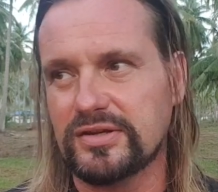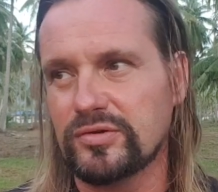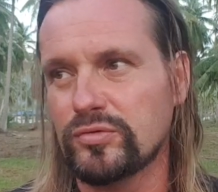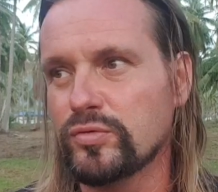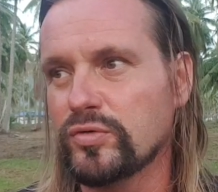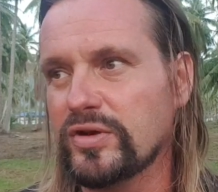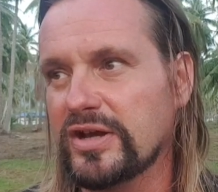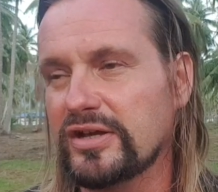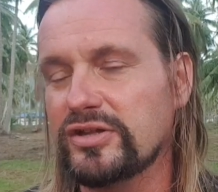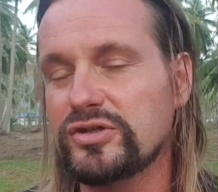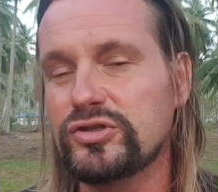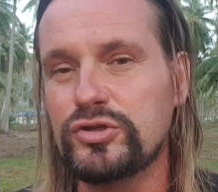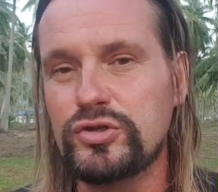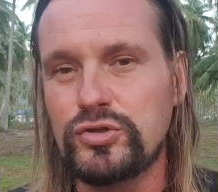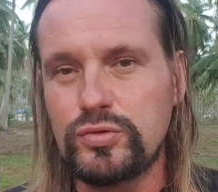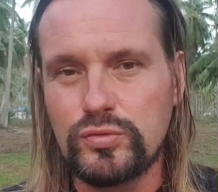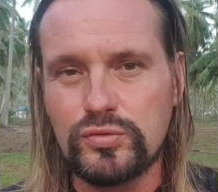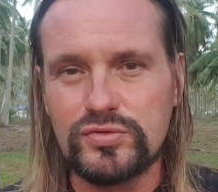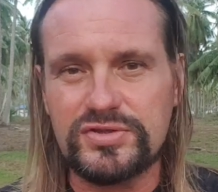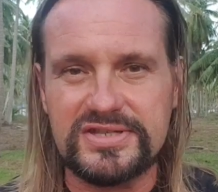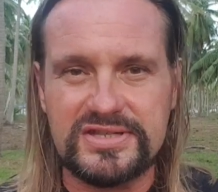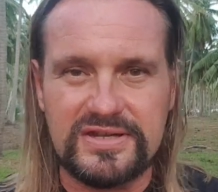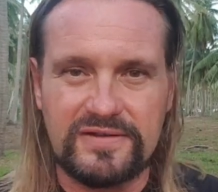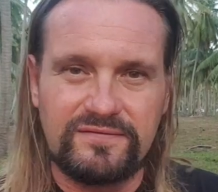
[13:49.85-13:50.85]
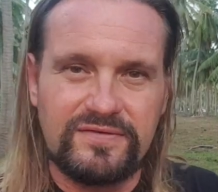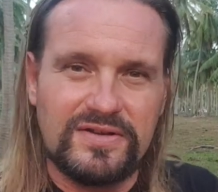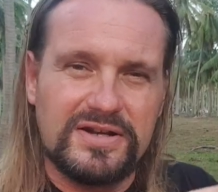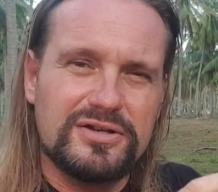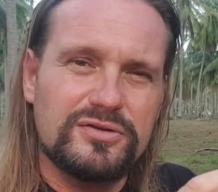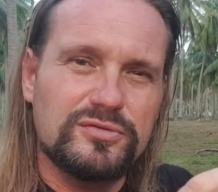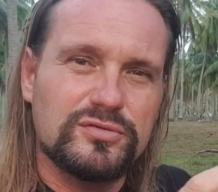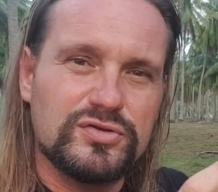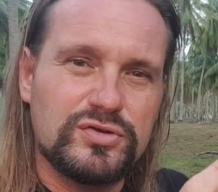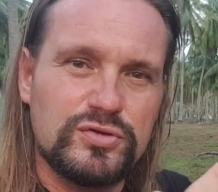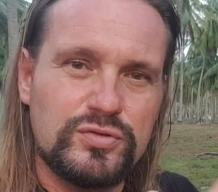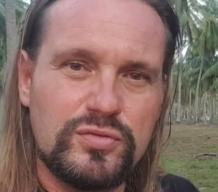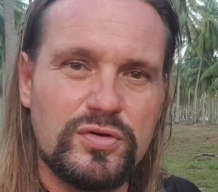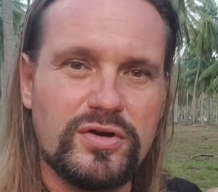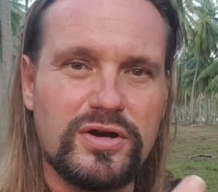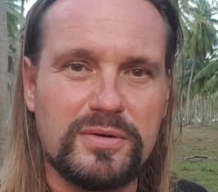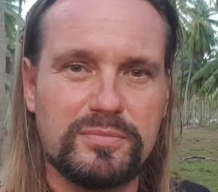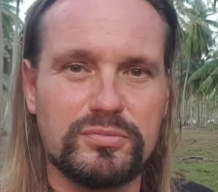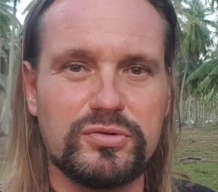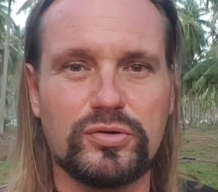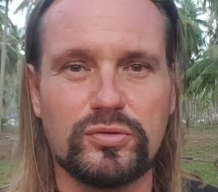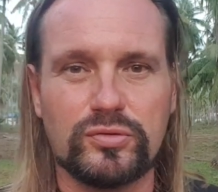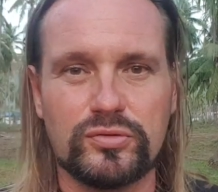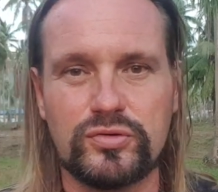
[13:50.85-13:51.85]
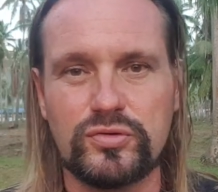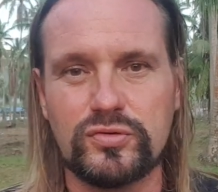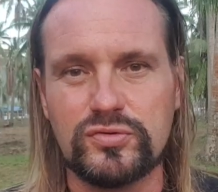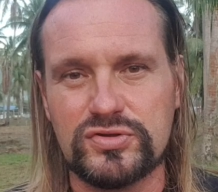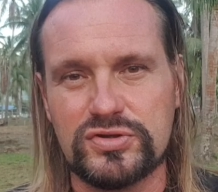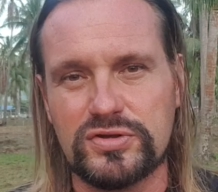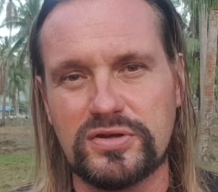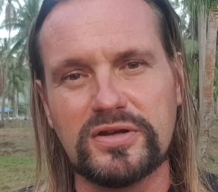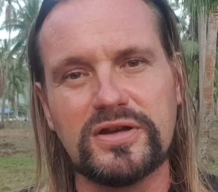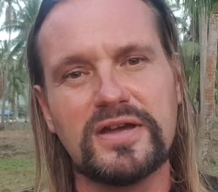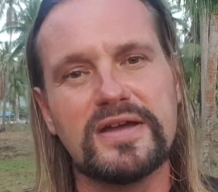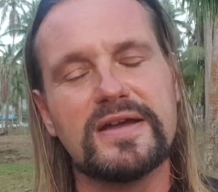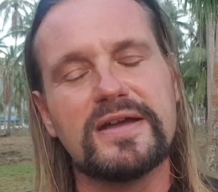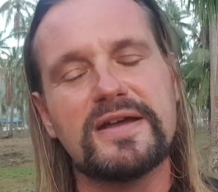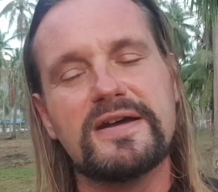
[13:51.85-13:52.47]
who can use the values you are producing